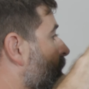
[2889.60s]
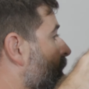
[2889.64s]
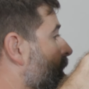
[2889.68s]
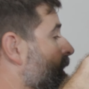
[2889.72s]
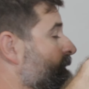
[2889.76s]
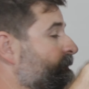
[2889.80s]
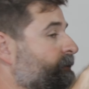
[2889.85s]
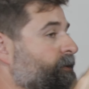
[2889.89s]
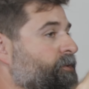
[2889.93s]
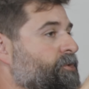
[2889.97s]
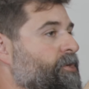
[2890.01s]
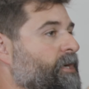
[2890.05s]

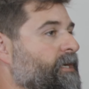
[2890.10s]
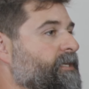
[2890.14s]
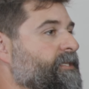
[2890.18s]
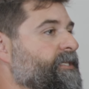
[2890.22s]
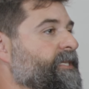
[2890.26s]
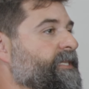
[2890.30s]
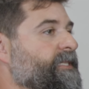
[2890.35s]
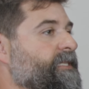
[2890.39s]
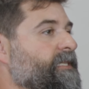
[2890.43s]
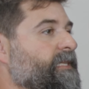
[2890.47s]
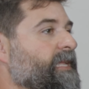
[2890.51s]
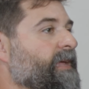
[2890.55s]
If your truck
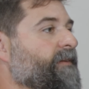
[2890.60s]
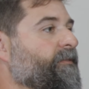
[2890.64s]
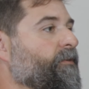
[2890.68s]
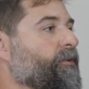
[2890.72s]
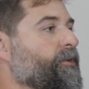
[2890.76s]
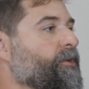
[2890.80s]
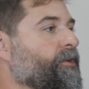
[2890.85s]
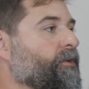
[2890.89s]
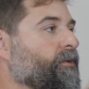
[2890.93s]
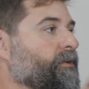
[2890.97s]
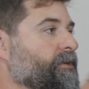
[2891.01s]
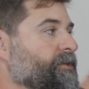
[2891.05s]
sits
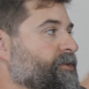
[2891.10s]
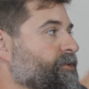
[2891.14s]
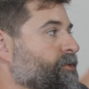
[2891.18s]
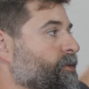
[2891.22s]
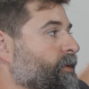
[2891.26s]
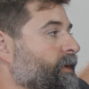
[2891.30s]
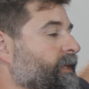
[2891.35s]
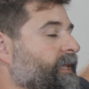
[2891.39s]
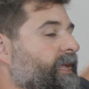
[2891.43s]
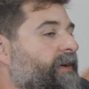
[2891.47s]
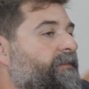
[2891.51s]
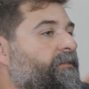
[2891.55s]
level, you can always
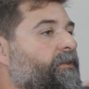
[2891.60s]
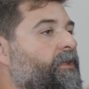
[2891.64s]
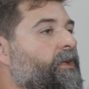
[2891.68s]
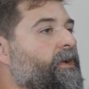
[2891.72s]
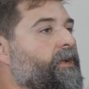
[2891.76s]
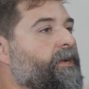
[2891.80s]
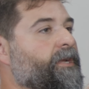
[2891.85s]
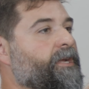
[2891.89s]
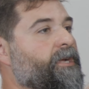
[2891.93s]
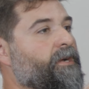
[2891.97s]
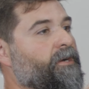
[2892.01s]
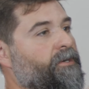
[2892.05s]
throw a level
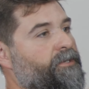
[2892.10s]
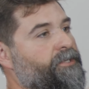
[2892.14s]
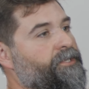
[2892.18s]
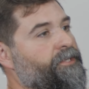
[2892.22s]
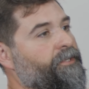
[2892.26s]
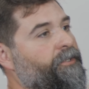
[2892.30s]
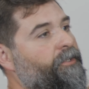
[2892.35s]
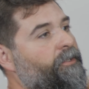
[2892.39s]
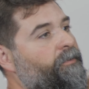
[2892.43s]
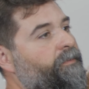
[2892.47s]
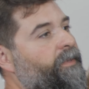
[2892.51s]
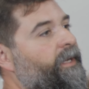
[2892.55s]
on here
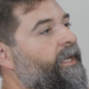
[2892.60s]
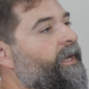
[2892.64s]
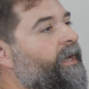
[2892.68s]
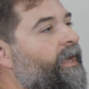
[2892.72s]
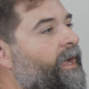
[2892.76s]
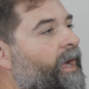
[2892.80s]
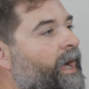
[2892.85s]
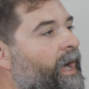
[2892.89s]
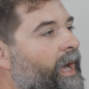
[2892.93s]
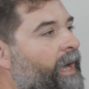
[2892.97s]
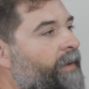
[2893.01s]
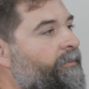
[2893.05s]
too, but
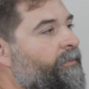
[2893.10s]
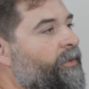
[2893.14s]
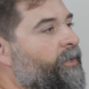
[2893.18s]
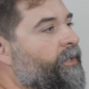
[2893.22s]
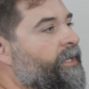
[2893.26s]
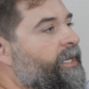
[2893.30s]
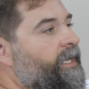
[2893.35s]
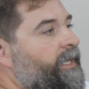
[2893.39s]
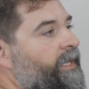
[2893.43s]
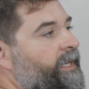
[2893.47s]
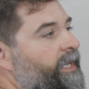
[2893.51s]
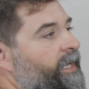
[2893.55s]
I'm
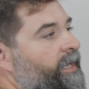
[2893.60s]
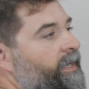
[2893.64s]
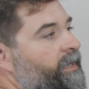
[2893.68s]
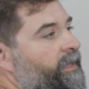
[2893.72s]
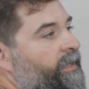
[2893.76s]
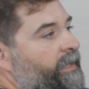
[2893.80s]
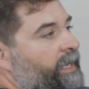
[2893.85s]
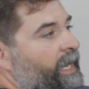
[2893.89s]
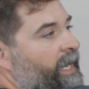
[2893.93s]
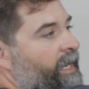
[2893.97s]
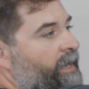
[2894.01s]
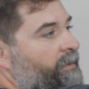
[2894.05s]
looking at
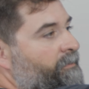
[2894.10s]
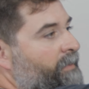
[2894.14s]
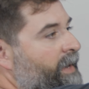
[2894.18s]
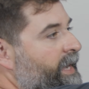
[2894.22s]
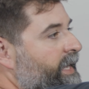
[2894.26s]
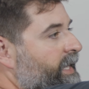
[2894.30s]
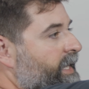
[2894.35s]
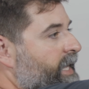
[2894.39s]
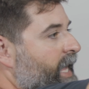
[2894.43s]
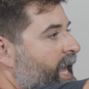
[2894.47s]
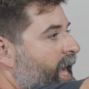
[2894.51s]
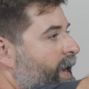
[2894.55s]
kind of
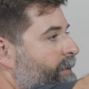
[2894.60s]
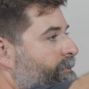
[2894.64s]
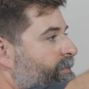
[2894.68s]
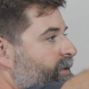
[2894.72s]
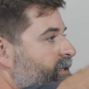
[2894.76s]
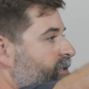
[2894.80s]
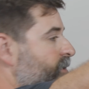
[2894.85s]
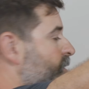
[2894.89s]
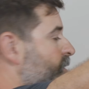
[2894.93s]
my gap and